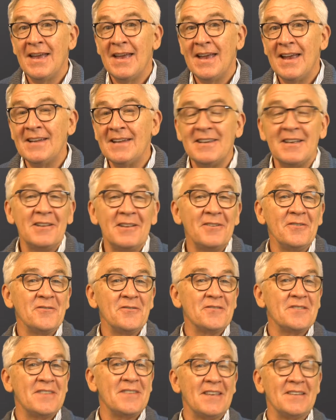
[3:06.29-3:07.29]
It
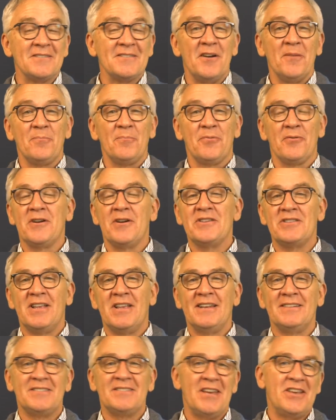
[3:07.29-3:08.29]
includes things like
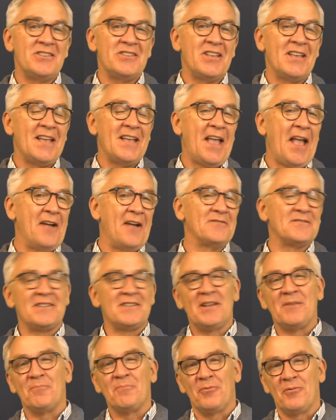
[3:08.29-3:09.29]
preaching, teaching,
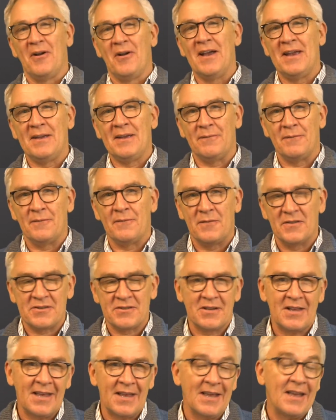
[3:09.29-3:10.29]
counseling, praying,
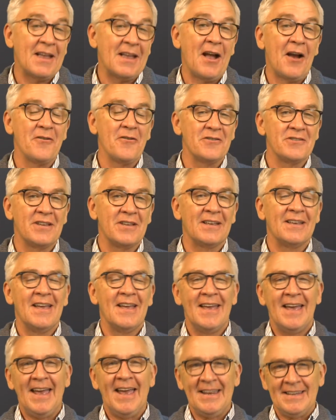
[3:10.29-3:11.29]
visiting, encouraging,
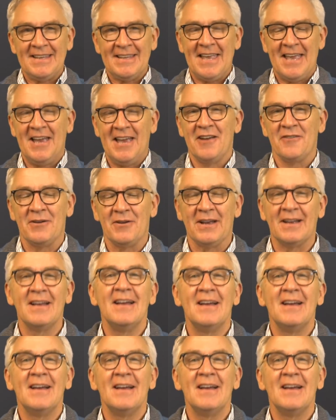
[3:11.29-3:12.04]
and caring.